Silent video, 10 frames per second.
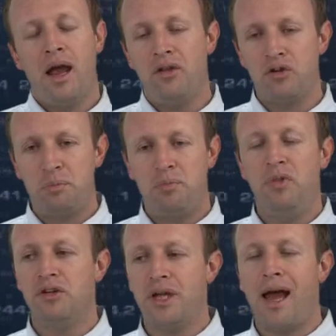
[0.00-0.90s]
And
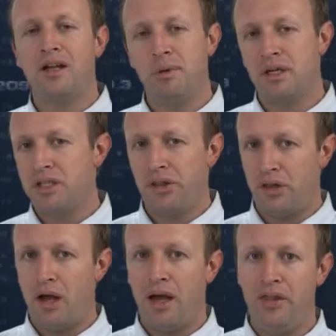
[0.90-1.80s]
there's aspects of the
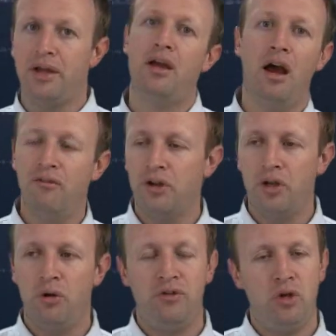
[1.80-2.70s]
law that cover
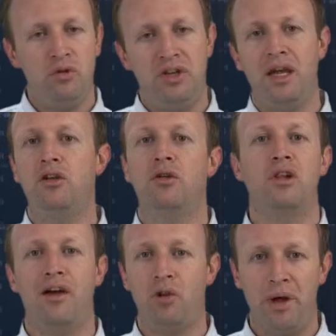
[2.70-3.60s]
you if you did your
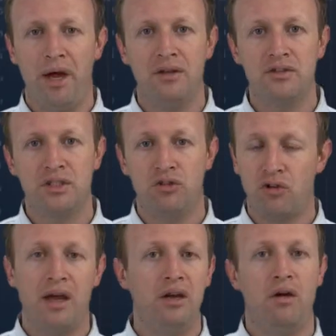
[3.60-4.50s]
level best to
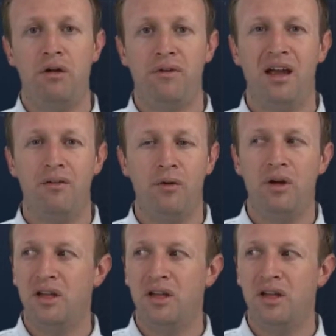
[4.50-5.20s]
try and notify everyone,